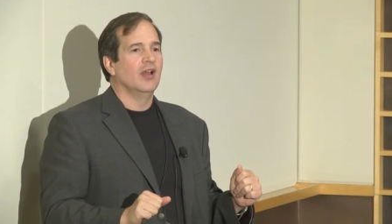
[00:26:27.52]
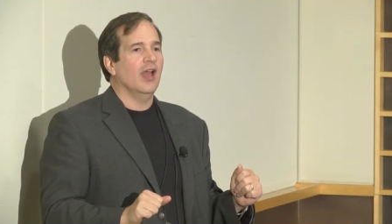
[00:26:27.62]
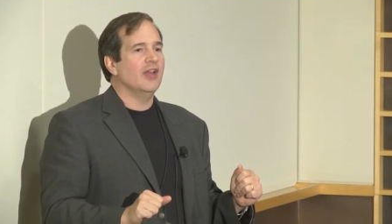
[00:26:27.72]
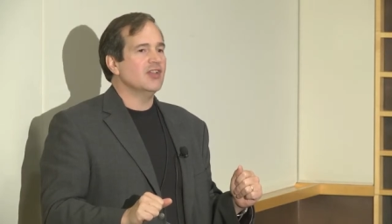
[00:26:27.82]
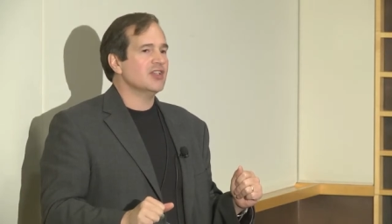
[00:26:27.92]

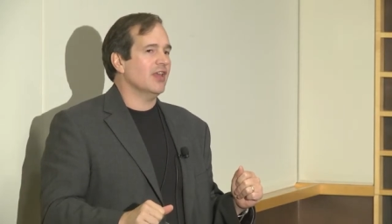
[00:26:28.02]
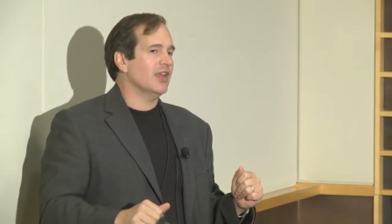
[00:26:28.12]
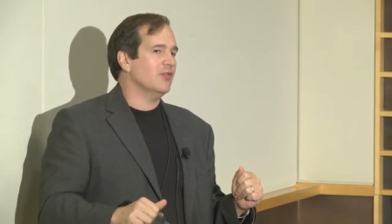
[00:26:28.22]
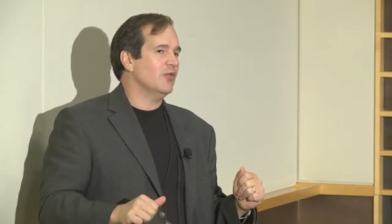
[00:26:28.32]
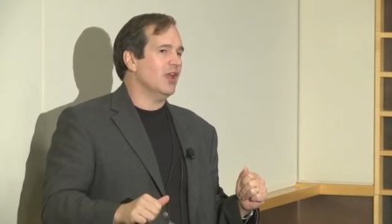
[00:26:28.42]
And just
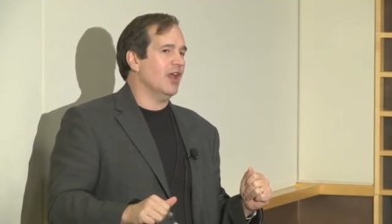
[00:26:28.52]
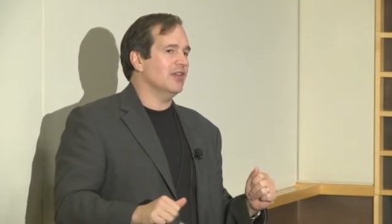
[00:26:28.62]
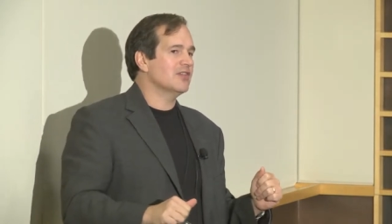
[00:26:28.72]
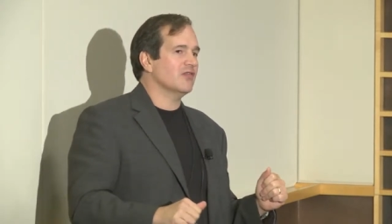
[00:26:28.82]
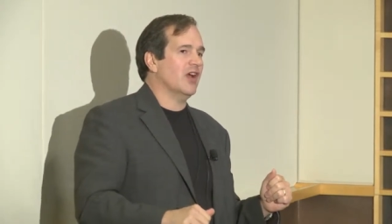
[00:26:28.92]
like we
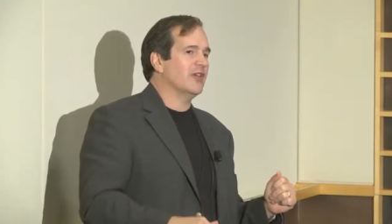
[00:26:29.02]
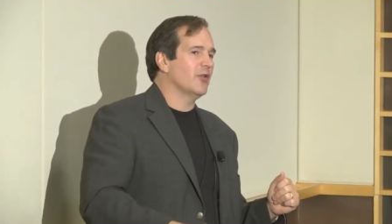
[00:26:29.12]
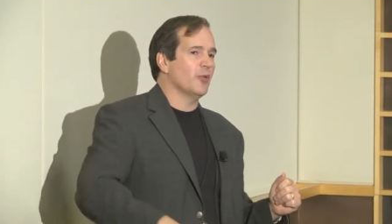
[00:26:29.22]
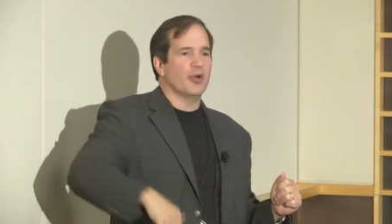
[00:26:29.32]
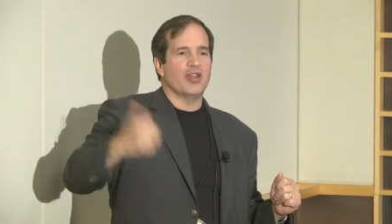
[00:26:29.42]
had
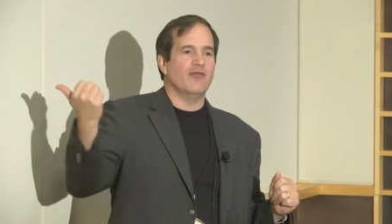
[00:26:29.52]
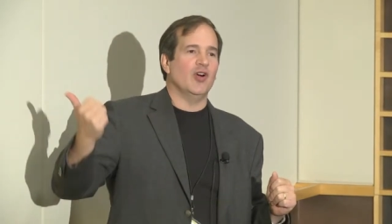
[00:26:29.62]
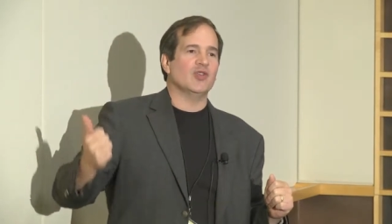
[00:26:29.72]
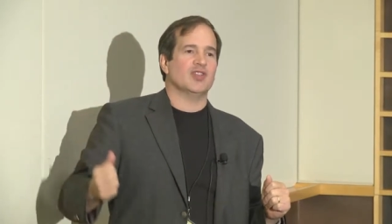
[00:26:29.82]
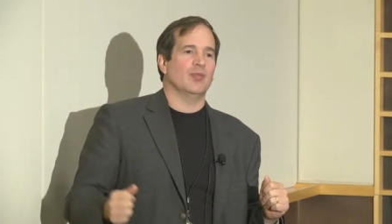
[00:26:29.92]
Survivor where you
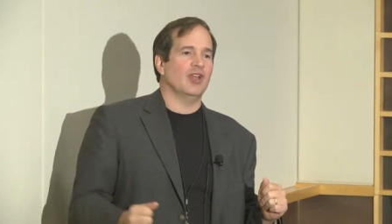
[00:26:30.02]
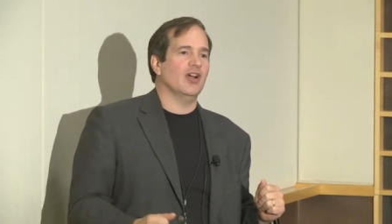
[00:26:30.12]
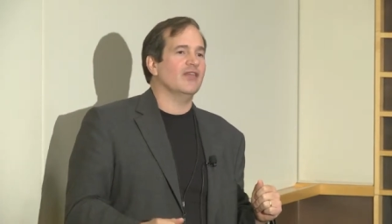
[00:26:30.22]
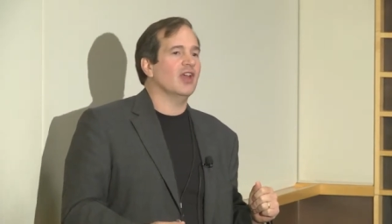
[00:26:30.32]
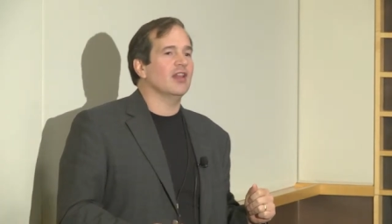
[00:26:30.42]
vote somebody
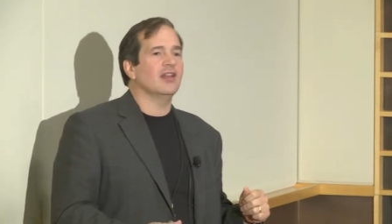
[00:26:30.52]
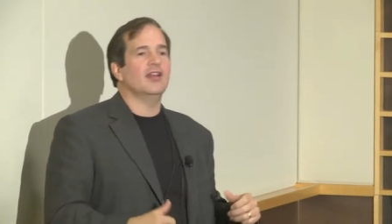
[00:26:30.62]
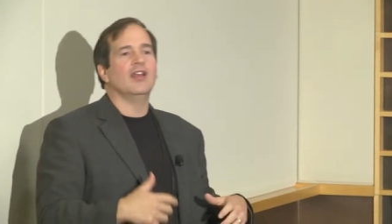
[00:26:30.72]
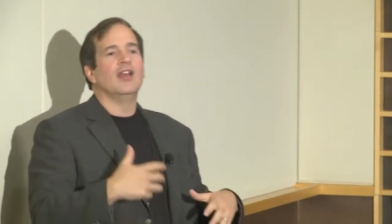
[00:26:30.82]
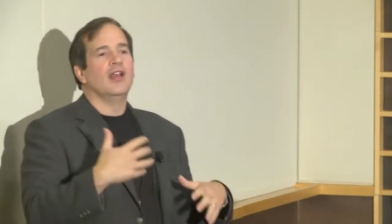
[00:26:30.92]
off the
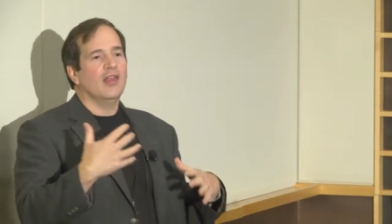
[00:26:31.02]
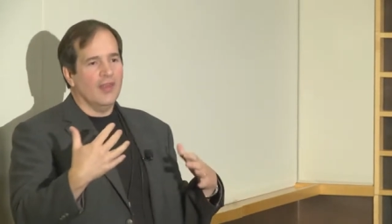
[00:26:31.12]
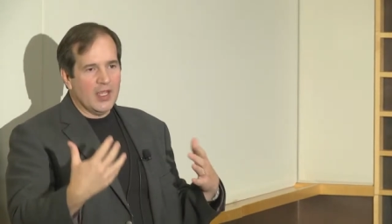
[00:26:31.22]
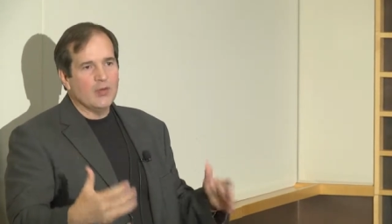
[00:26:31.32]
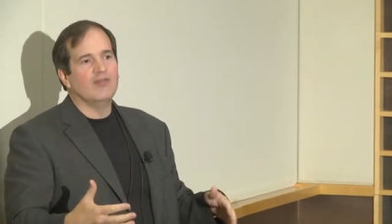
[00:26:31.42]
island,
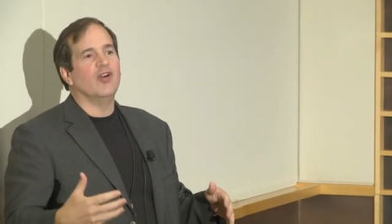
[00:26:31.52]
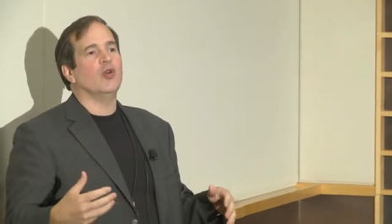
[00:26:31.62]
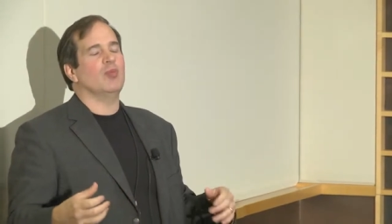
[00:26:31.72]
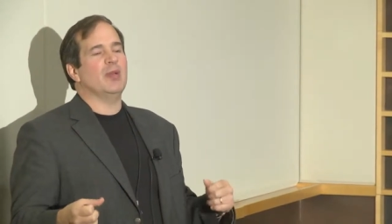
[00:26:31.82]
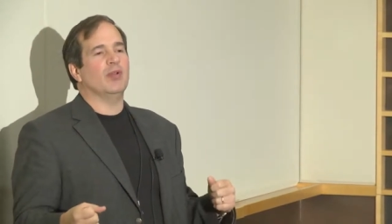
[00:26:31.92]
they would
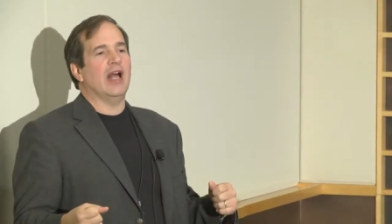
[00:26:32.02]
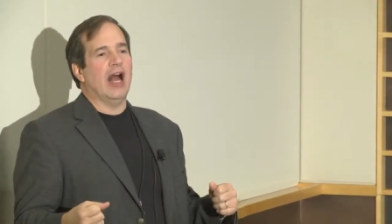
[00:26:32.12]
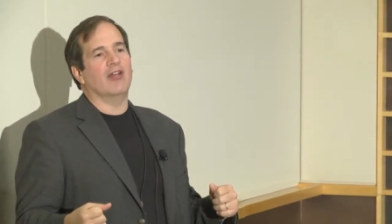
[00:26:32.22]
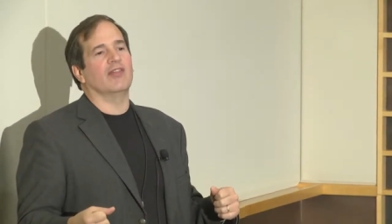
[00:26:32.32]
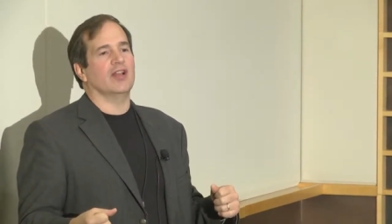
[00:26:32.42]
vote people
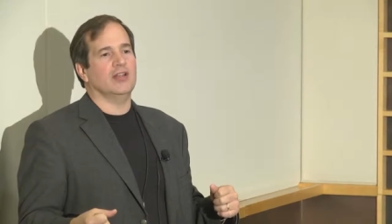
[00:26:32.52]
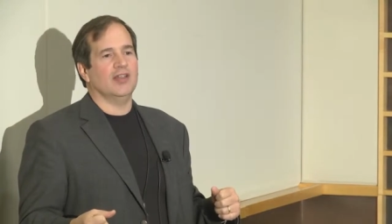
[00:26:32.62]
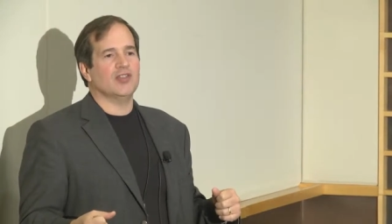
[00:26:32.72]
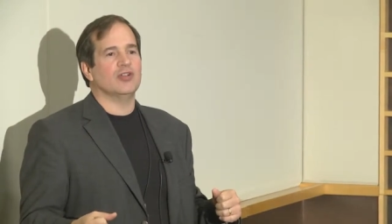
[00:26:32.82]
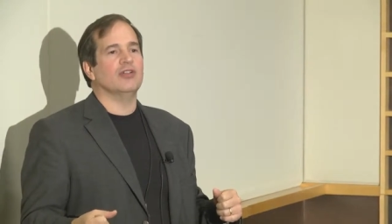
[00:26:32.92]
out of the
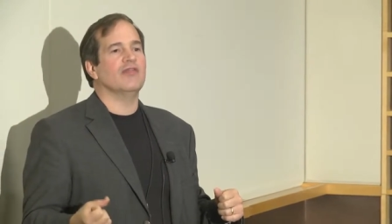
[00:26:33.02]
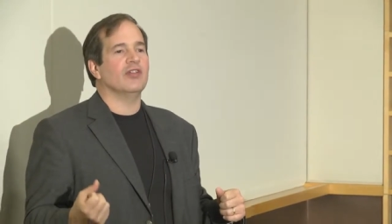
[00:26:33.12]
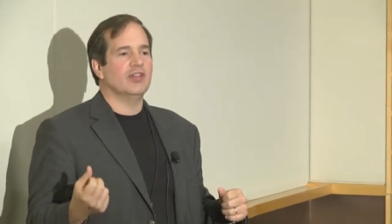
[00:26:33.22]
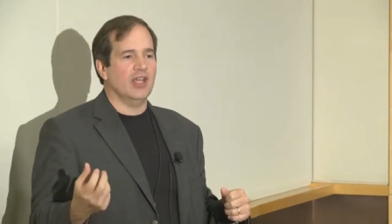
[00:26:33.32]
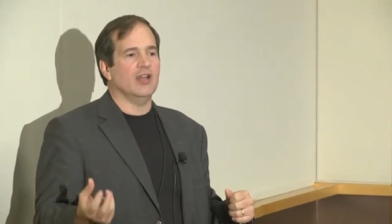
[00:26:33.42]
cluster if
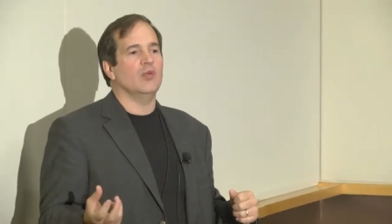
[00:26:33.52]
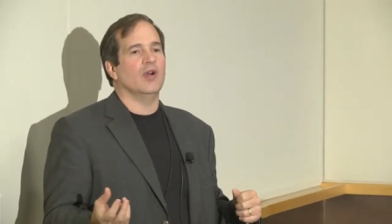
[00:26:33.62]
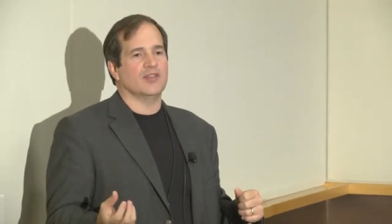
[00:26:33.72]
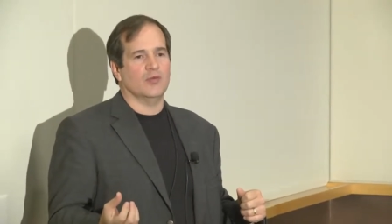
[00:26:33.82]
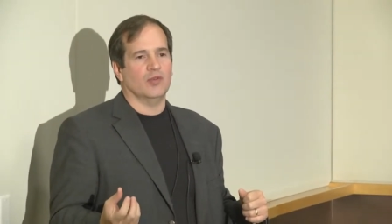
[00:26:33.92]
their data
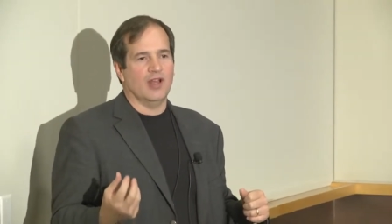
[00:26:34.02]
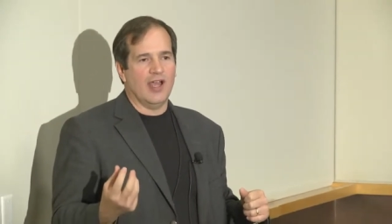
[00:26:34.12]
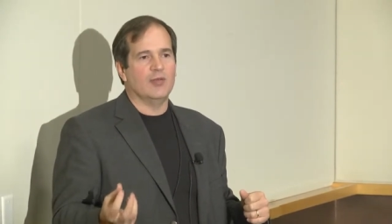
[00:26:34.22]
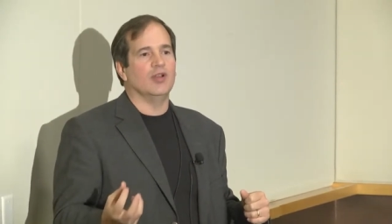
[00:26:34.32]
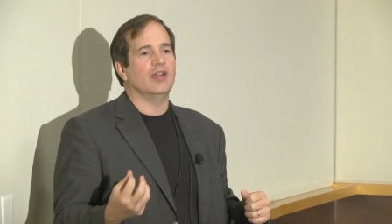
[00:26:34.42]
wasn't
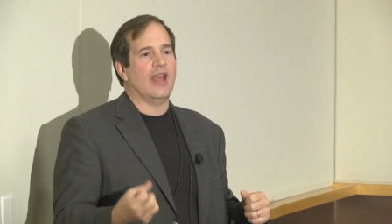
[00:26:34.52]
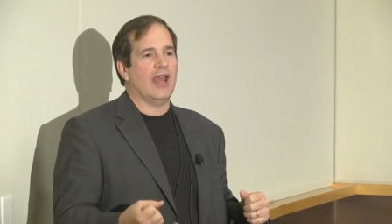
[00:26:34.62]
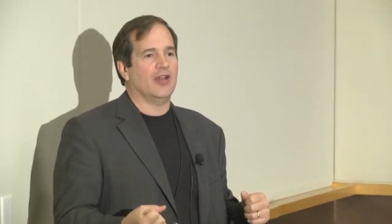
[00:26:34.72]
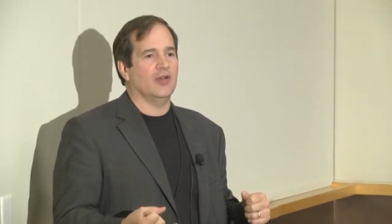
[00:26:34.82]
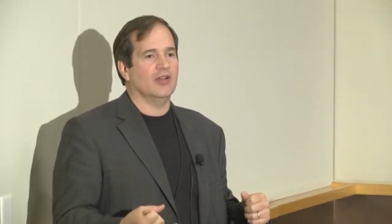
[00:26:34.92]
reliable and
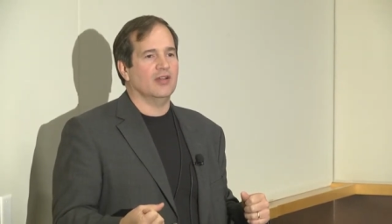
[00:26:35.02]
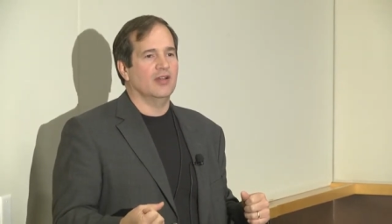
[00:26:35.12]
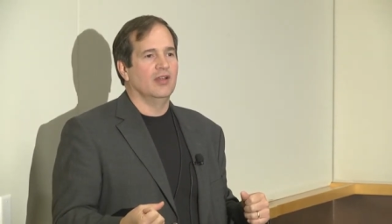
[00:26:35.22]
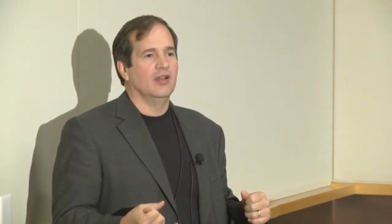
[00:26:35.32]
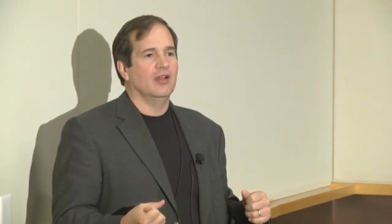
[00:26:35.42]
accurate.
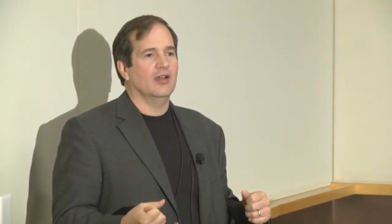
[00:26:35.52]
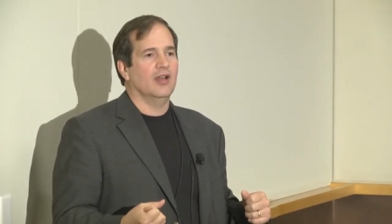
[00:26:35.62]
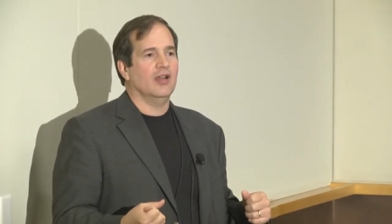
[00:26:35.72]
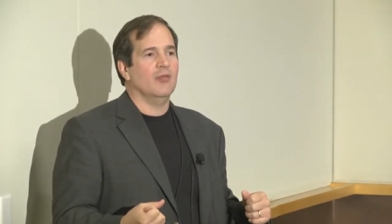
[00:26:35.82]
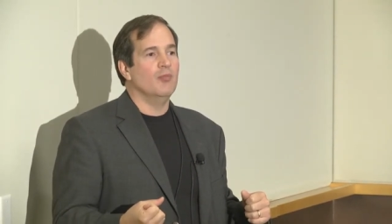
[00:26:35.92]

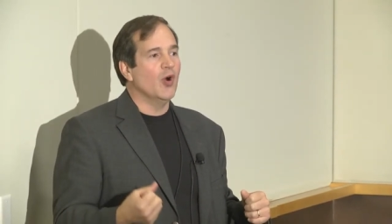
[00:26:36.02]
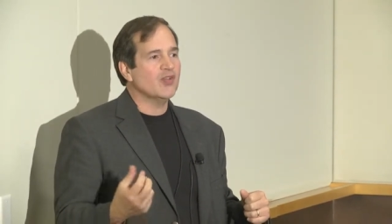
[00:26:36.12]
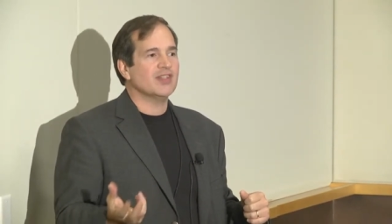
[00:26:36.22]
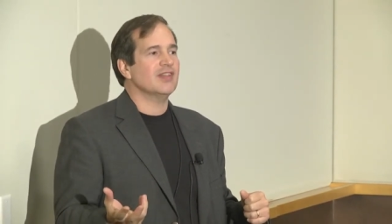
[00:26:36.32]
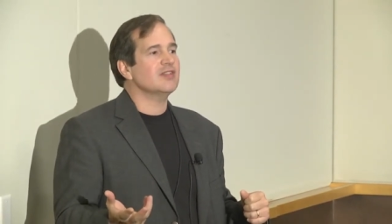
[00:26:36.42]
Right?
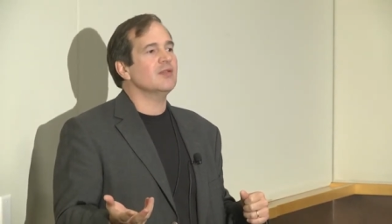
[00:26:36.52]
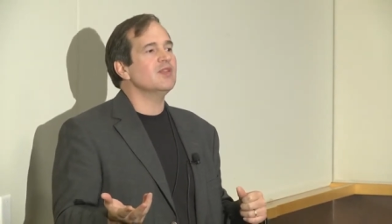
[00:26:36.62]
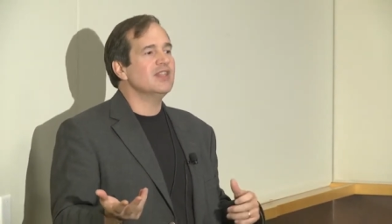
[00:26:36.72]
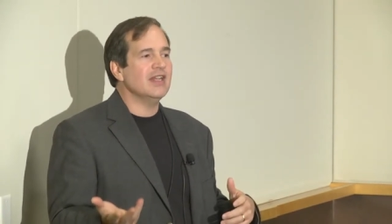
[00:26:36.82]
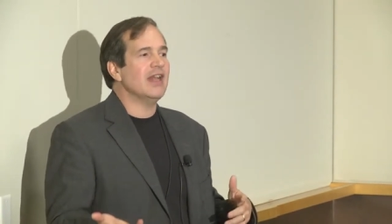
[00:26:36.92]
Most
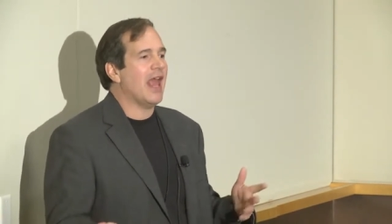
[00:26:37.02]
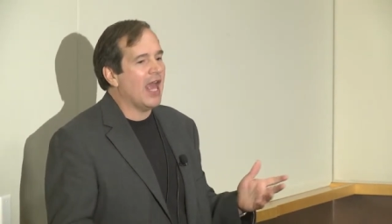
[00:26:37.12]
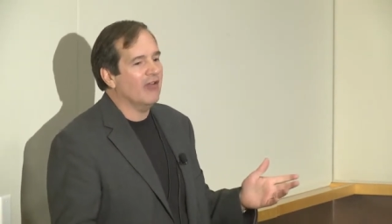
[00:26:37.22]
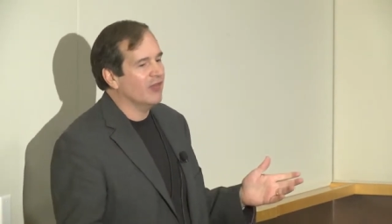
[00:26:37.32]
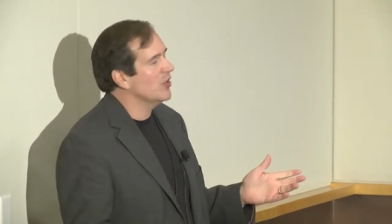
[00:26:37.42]
systems didn't
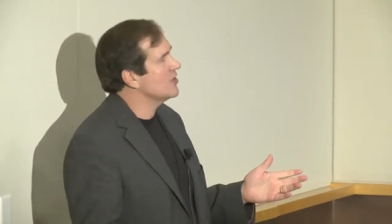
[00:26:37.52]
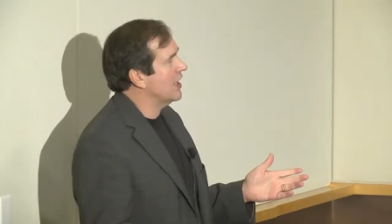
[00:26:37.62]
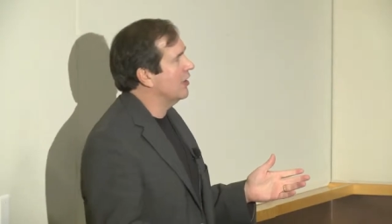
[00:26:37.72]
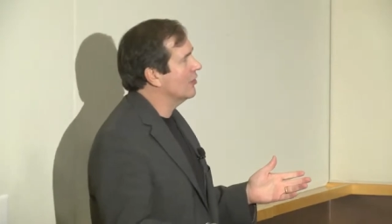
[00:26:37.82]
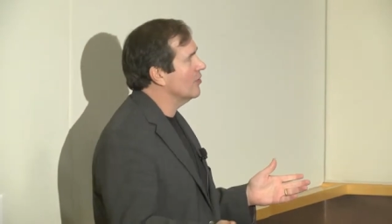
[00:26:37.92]
have those
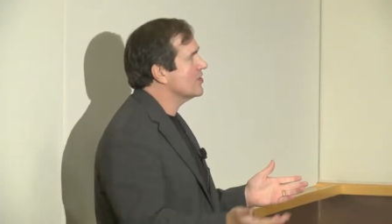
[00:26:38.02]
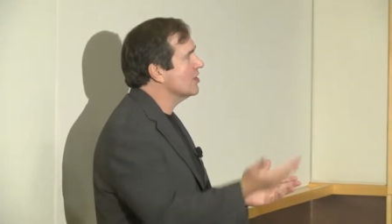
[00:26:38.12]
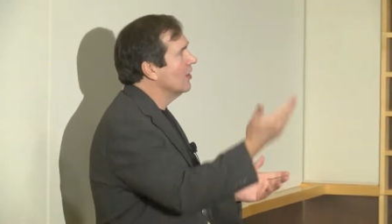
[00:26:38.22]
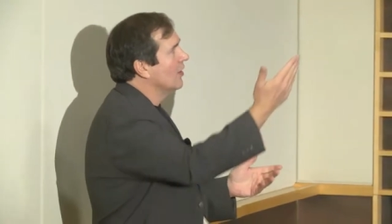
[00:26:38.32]
algorithms.